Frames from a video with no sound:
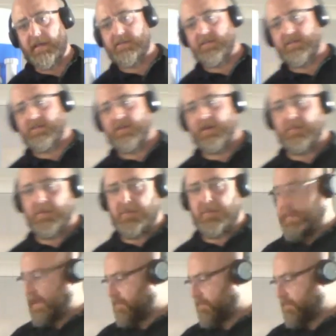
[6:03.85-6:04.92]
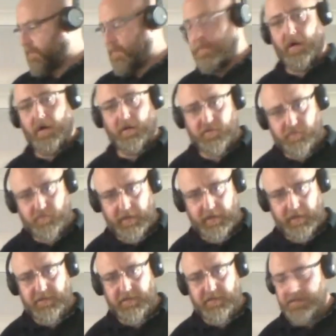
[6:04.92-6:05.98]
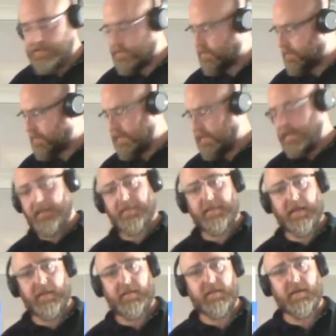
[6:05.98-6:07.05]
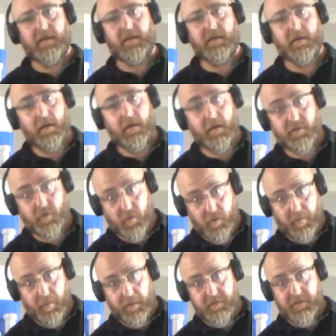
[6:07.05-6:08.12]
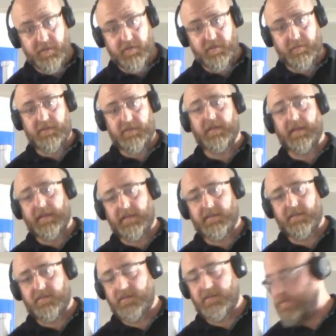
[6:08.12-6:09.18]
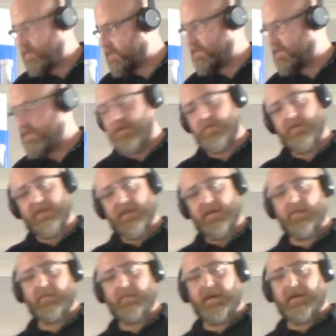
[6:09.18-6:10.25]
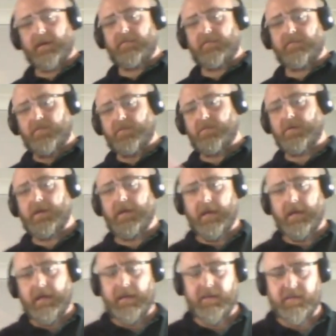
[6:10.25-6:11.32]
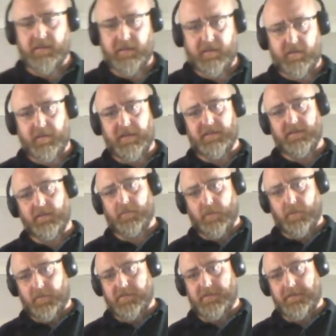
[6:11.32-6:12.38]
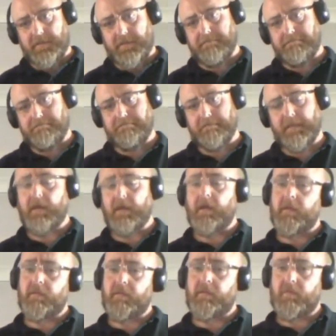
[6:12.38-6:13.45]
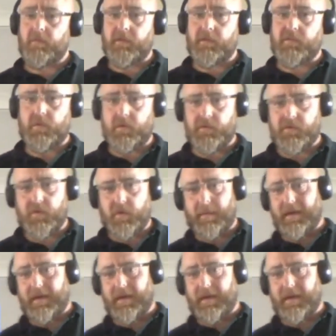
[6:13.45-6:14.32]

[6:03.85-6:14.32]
gases coming back from our drainage system that the soil pipe system is connected to, which in turn would then come back up through into the domestic property. So what we want to talk to you